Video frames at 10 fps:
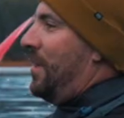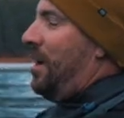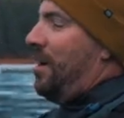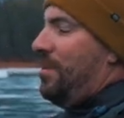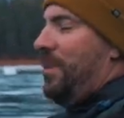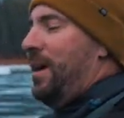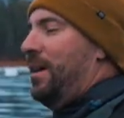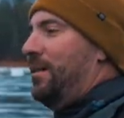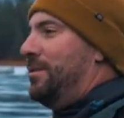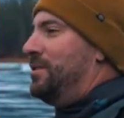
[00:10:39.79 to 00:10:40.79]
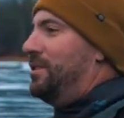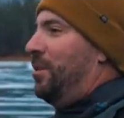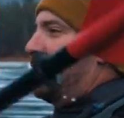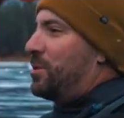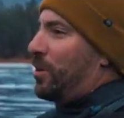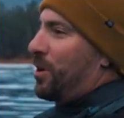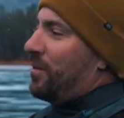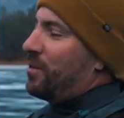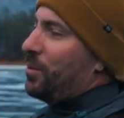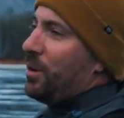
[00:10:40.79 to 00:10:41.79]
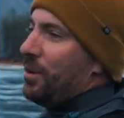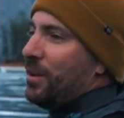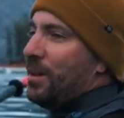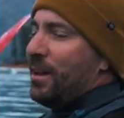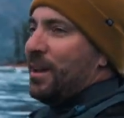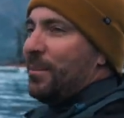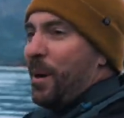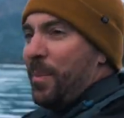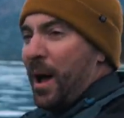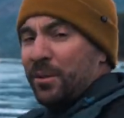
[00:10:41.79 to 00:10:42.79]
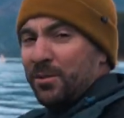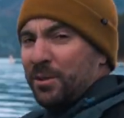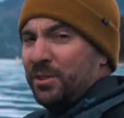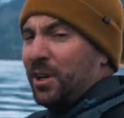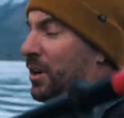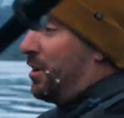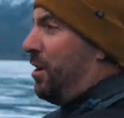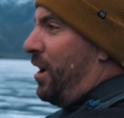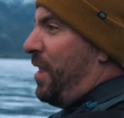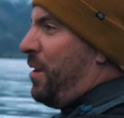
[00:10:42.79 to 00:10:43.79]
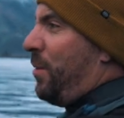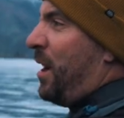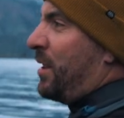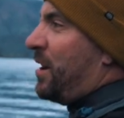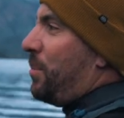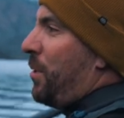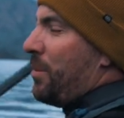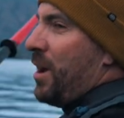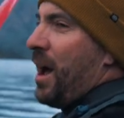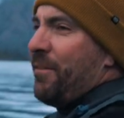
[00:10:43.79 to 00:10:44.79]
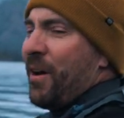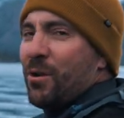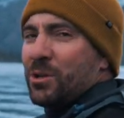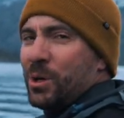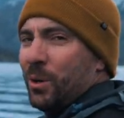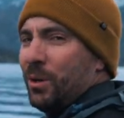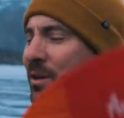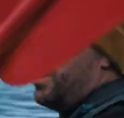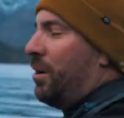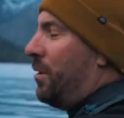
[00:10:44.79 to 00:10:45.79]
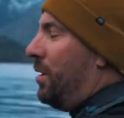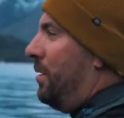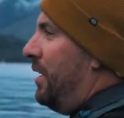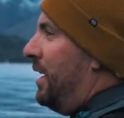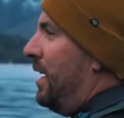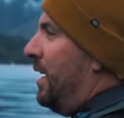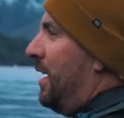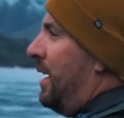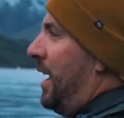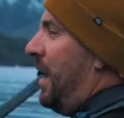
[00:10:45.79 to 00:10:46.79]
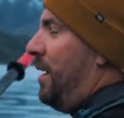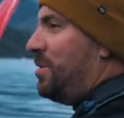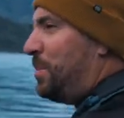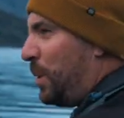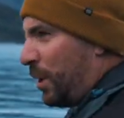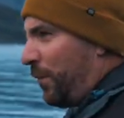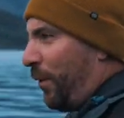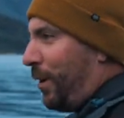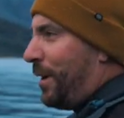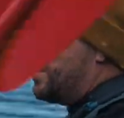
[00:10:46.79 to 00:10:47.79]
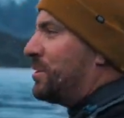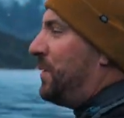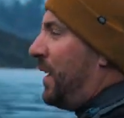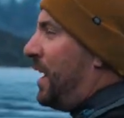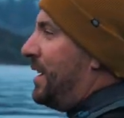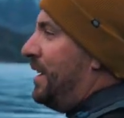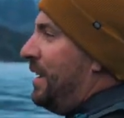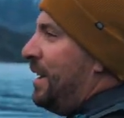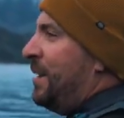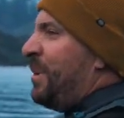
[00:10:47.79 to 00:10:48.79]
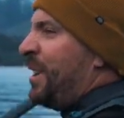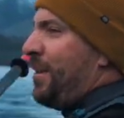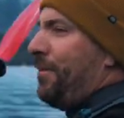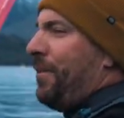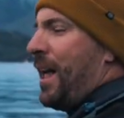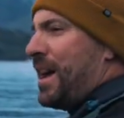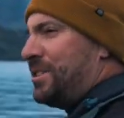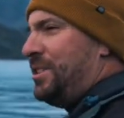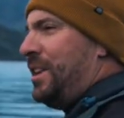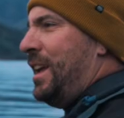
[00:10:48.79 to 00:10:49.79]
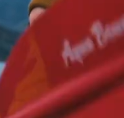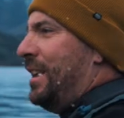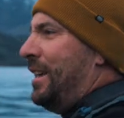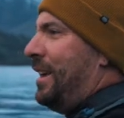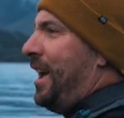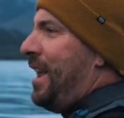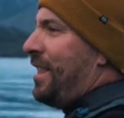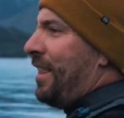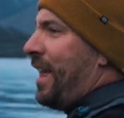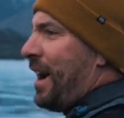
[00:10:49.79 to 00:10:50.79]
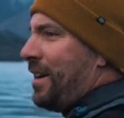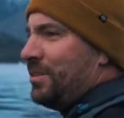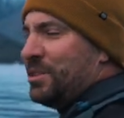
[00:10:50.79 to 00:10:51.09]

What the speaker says: Oh man, so much more comfortable. My back was really starting to hurt. I think we were out there probably a half hour total in the Oru, and it was beautiful, it was fun, but that flat seat and the lack of